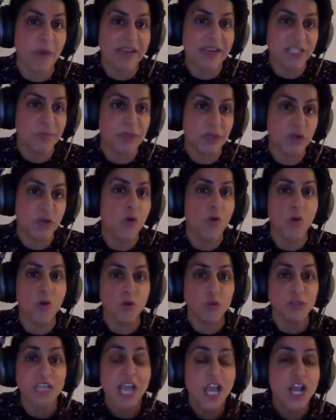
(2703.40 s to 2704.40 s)
wait to be
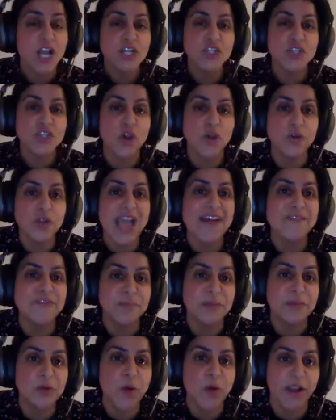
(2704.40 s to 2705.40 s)
called. So you have
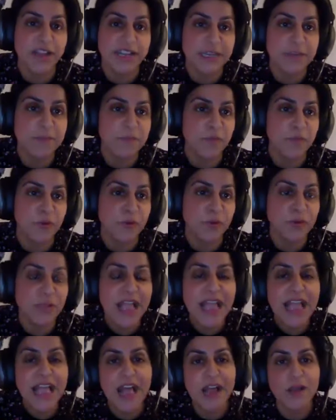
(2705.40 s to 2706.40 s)
to be quite nimble
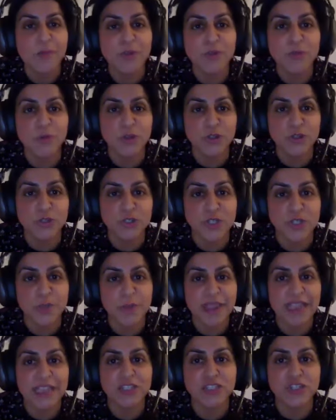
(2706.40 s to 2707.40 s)
uh, with what you're mm-hmm.
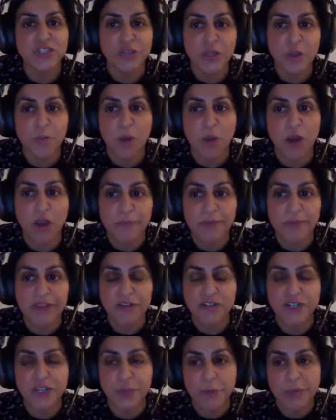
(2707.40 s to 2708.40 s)
doing during your your
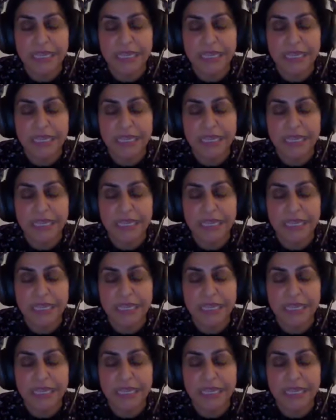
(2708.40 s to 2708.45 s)
parliamentary